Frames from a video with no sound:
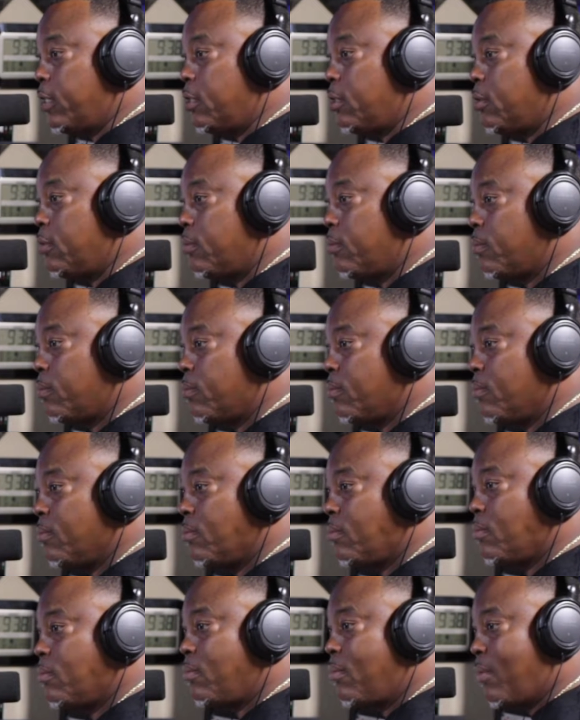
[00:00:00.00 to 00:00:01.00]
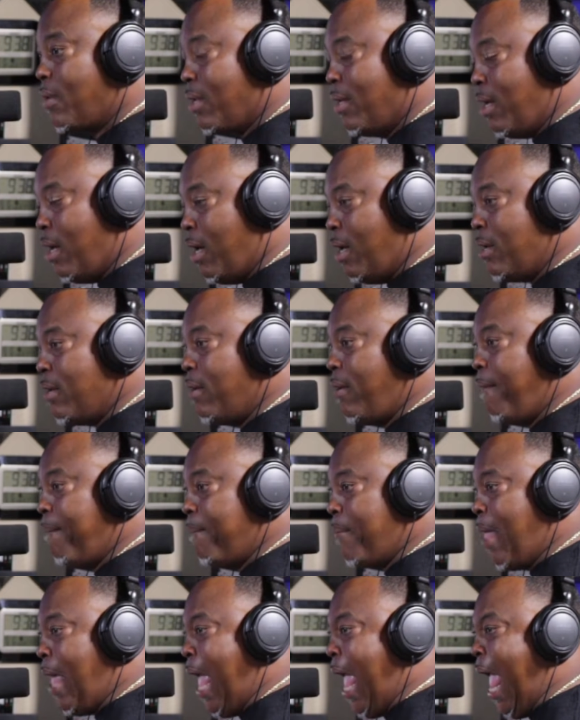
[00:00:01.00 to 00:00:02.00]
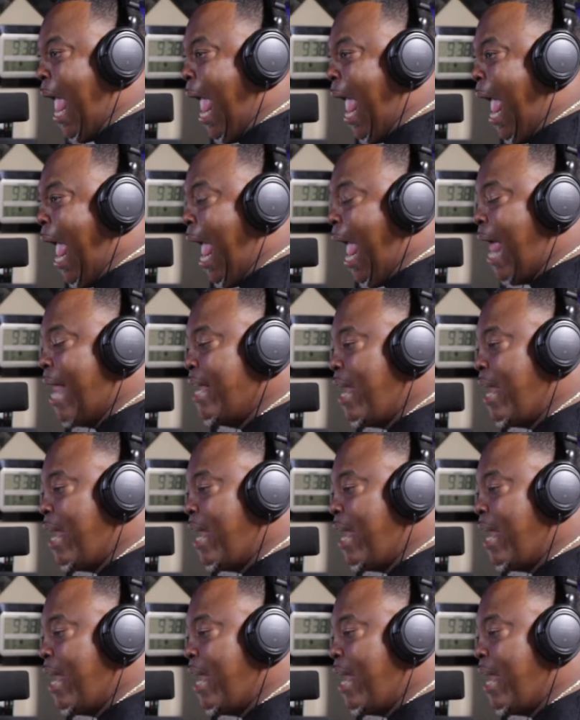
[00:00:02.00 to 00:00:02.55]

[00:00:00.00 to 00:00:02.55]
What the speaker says: It goes straight to their lungs. It gives them a whole bunch of respiratory